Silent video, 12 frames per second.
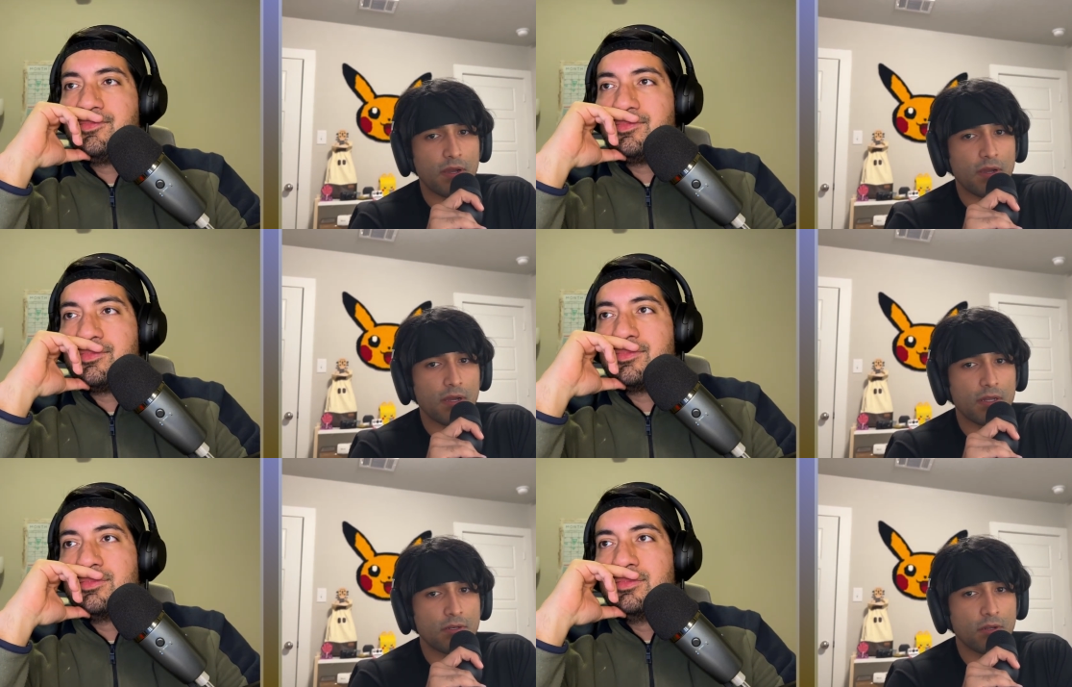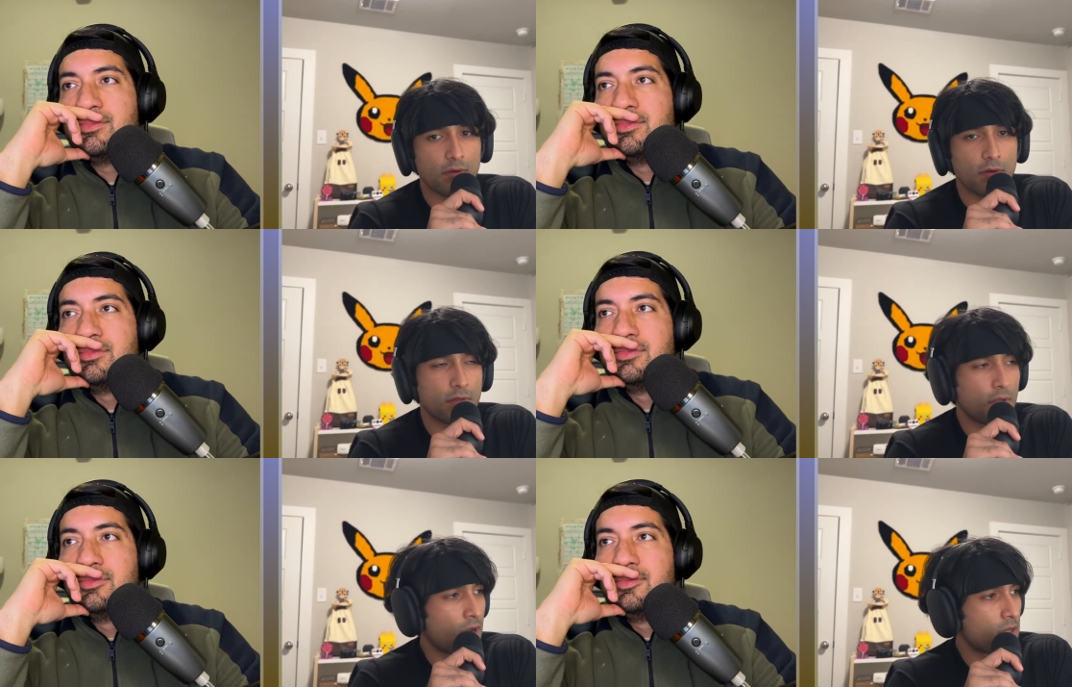Speaker 1: uh,
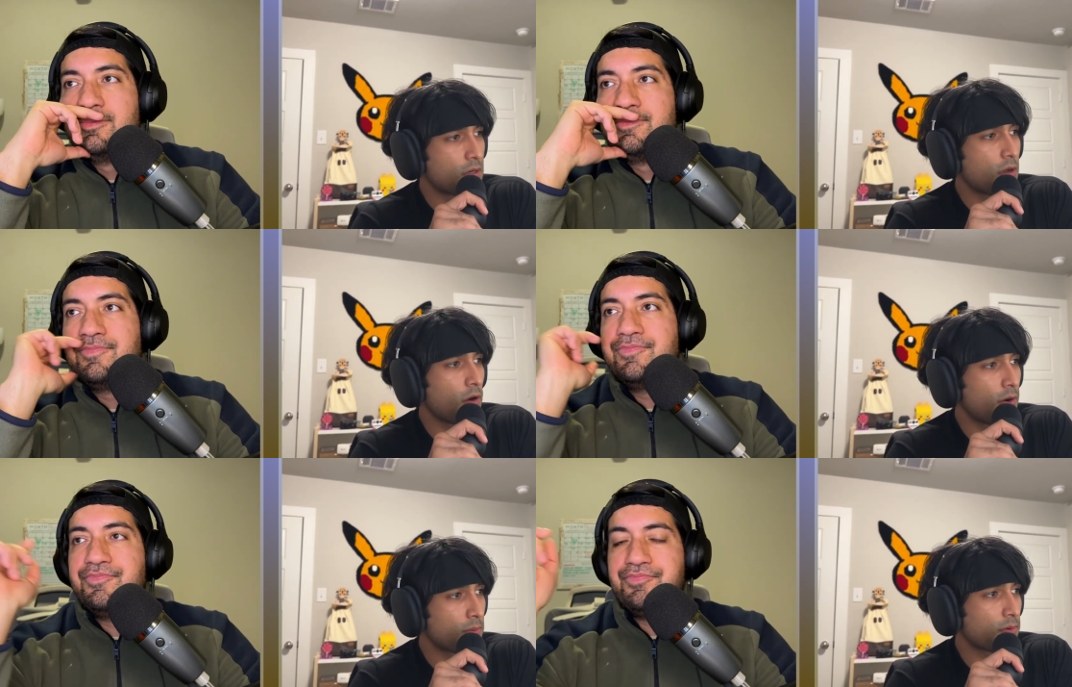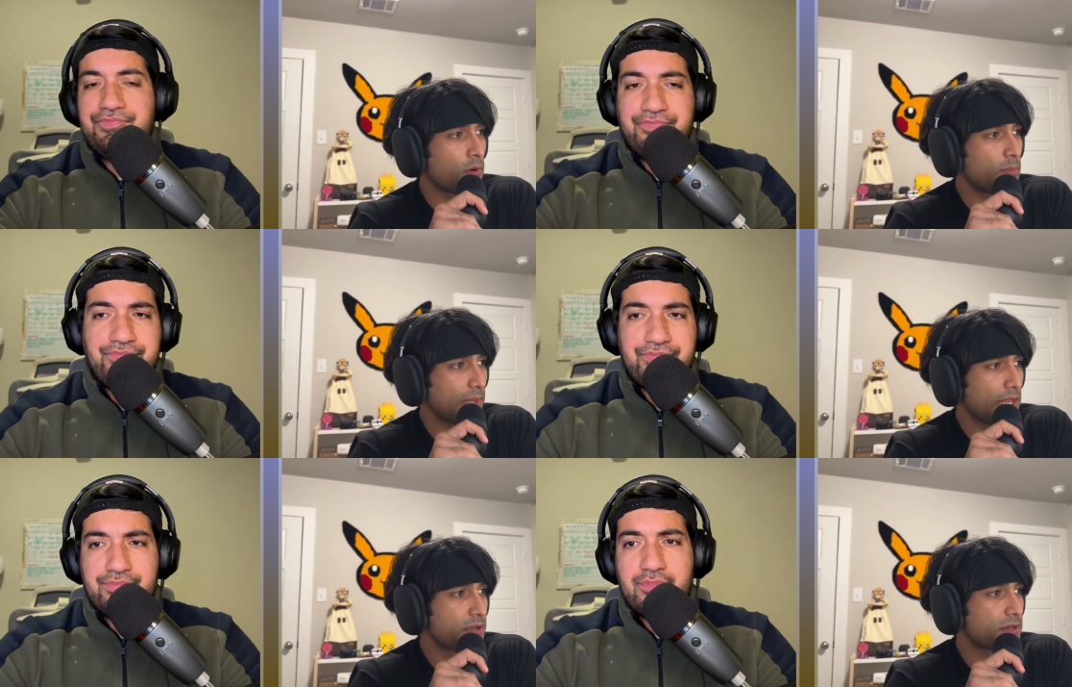non
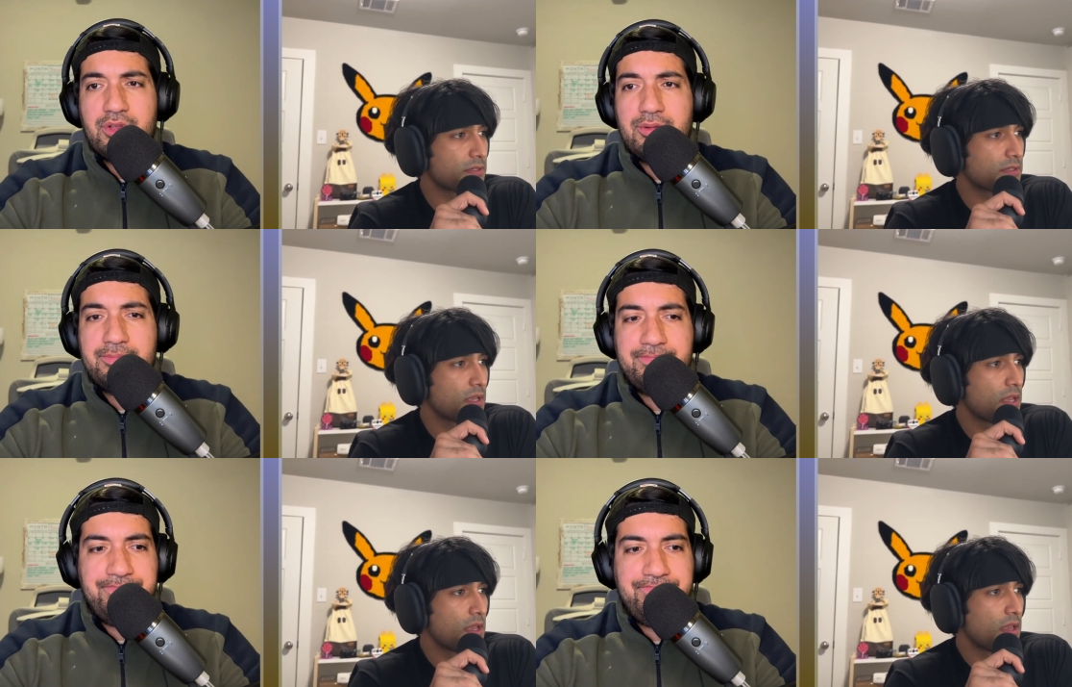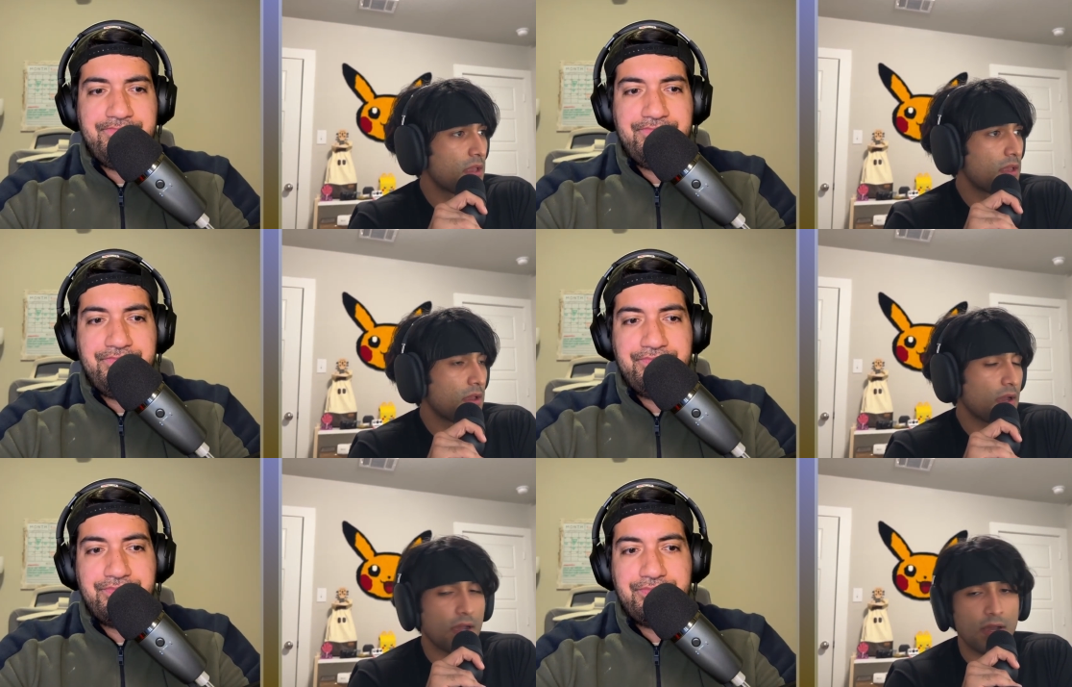homegrown players
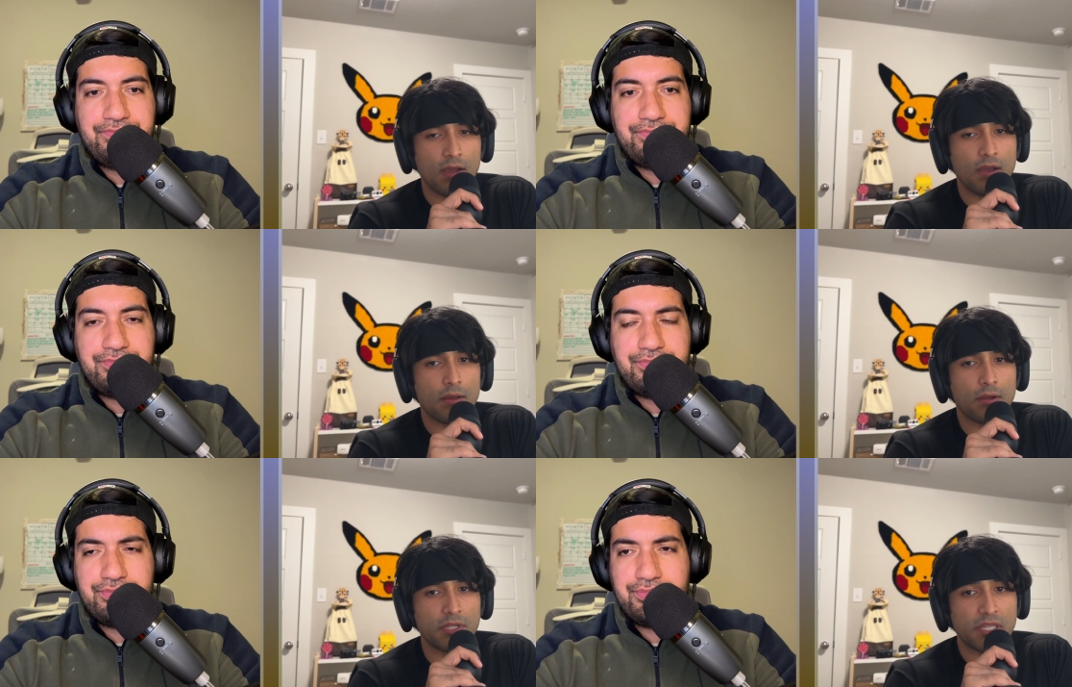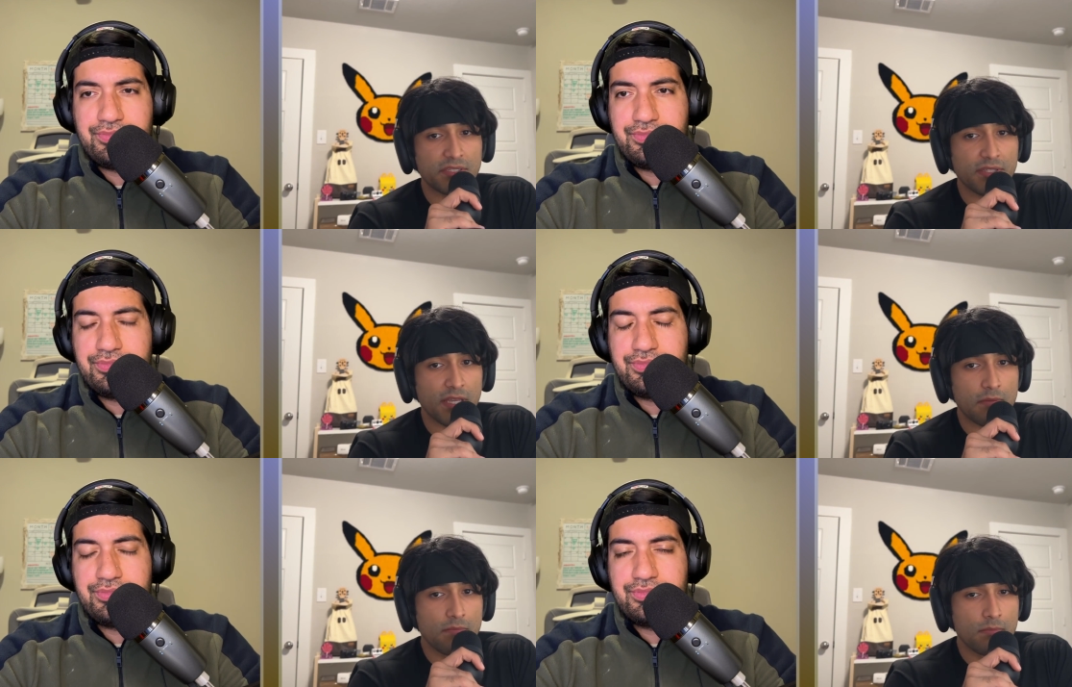uh, on each
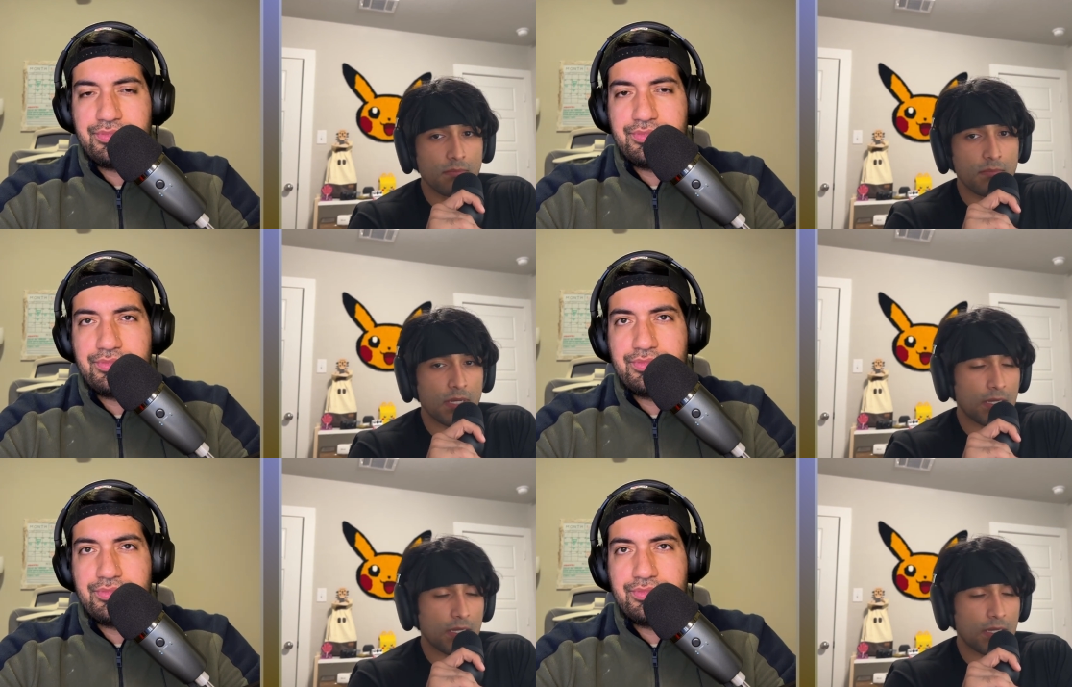team.